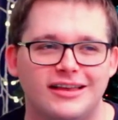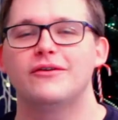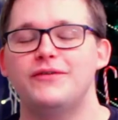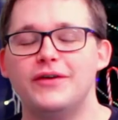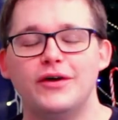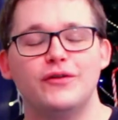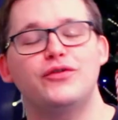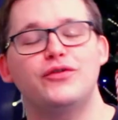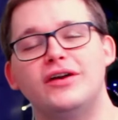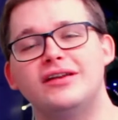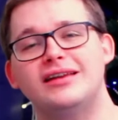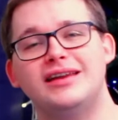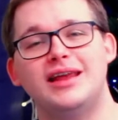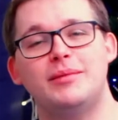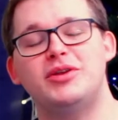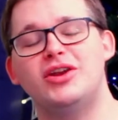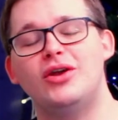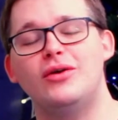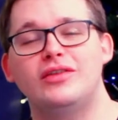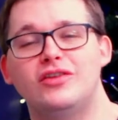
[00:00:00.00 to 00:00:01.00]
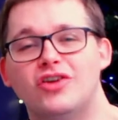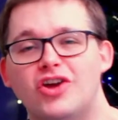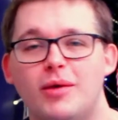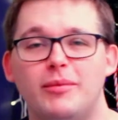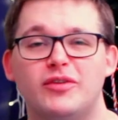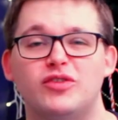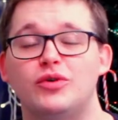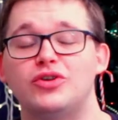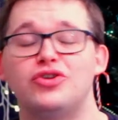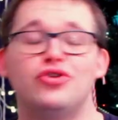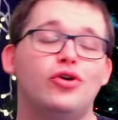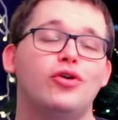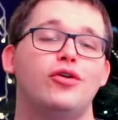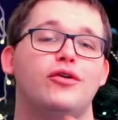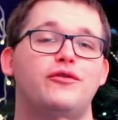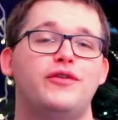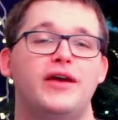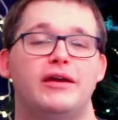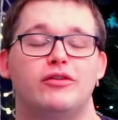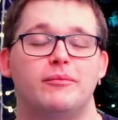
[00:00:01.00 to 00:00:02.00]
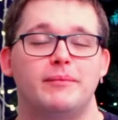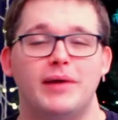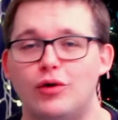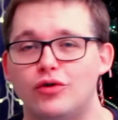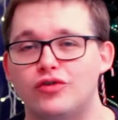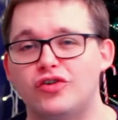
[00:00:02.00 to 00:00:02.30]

Feel to let me know in the comments what your favourite metal